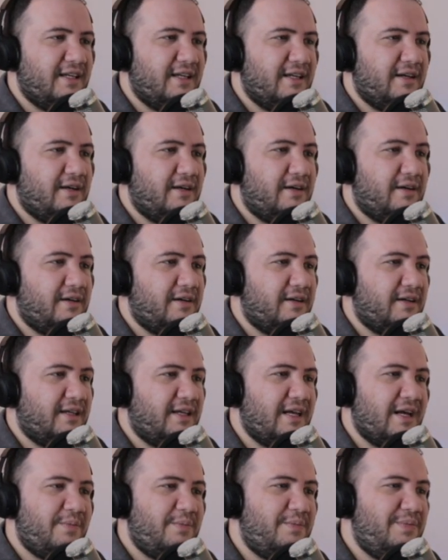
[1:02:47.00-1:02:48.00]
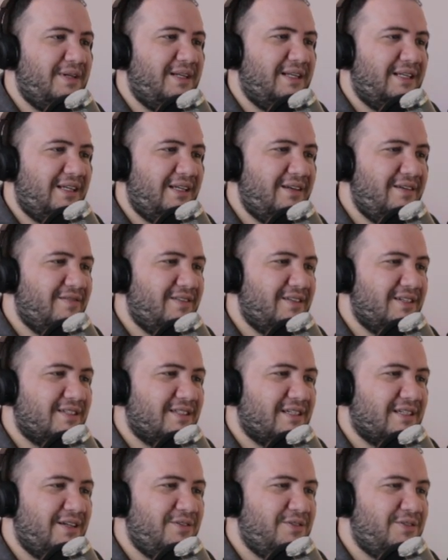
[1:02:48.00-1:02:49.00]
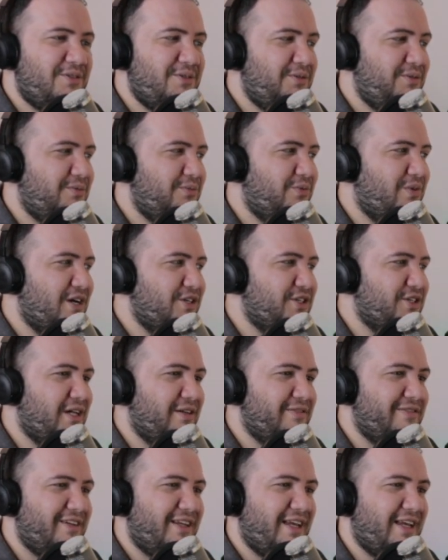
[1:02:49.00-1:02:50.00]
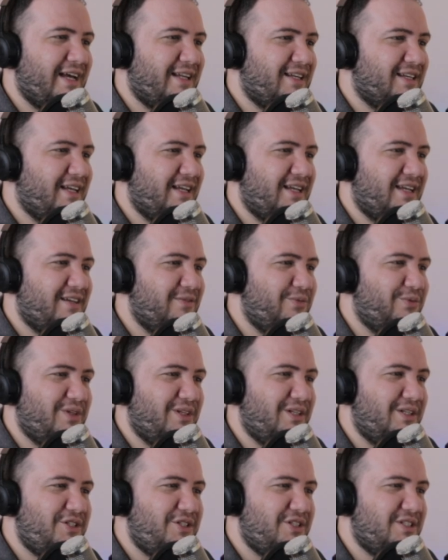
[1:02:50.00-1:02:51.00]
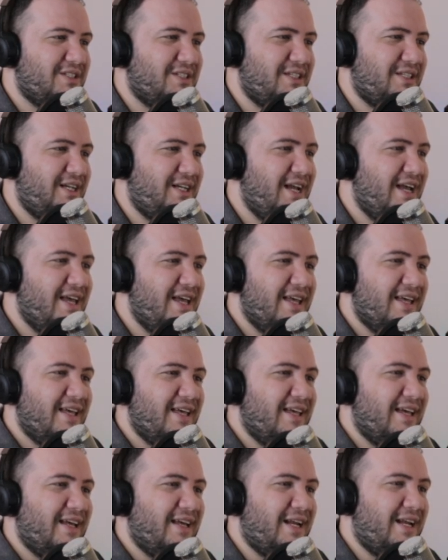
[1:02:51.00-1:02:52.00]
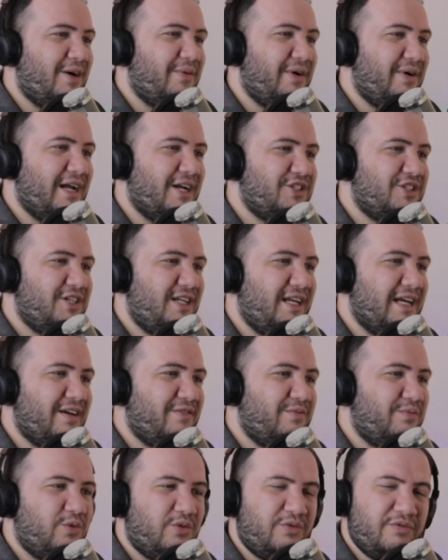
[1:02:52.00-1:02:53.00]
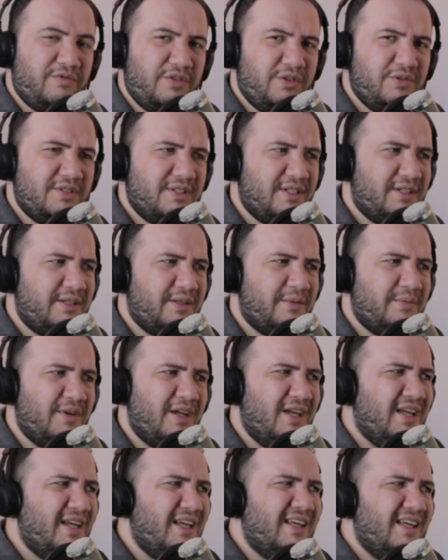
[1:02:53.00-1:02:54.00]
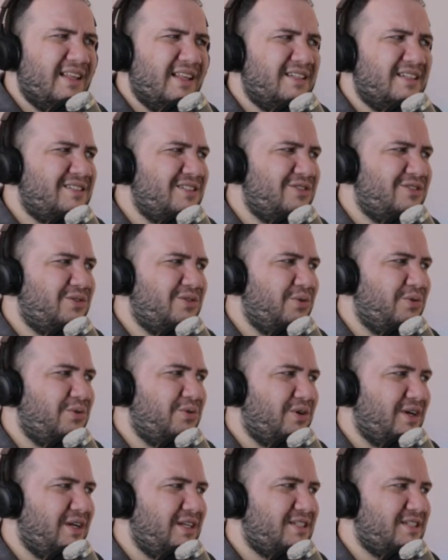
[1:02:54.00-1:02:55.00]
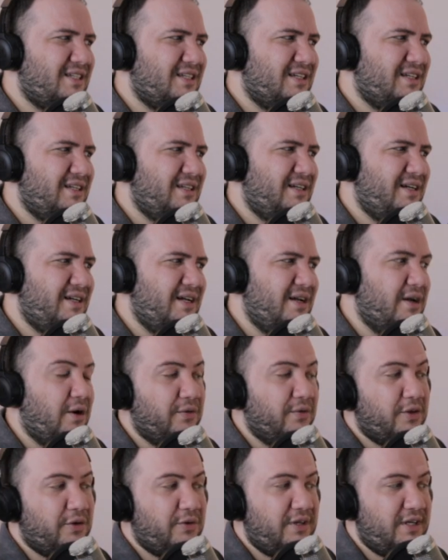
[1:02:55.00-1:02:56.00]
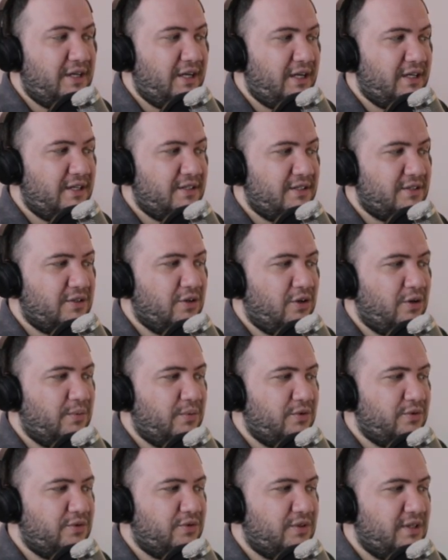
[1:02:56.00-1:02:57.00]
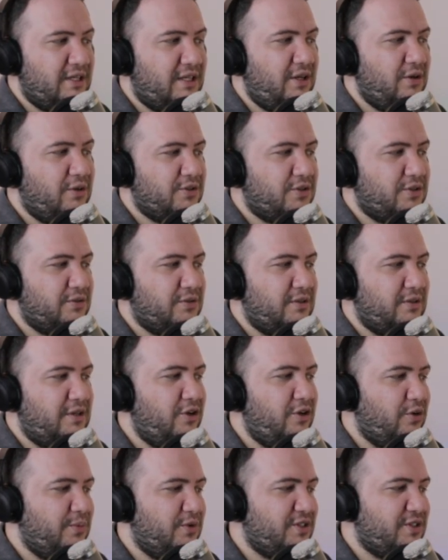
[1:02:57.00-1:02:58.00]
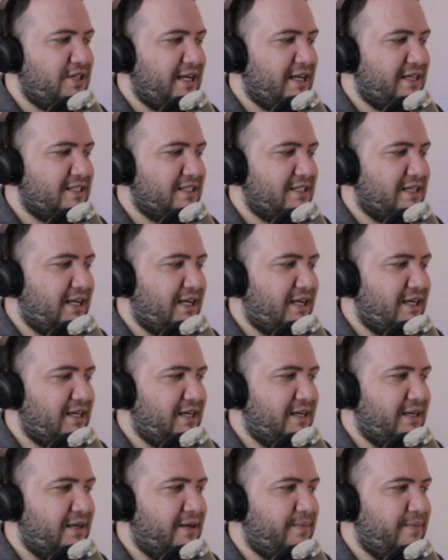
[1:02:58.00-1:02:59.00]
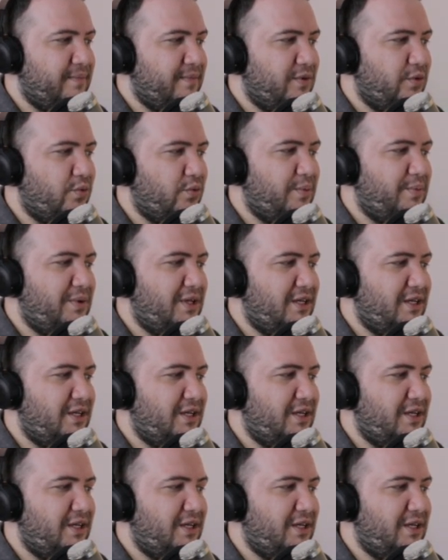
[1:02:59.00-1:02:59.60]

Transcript: Oh, I can't believe this. I used to watch Alpha Cat like religiously, and now I actually have more views than him. This is so crazy. Although he almost has like 1 million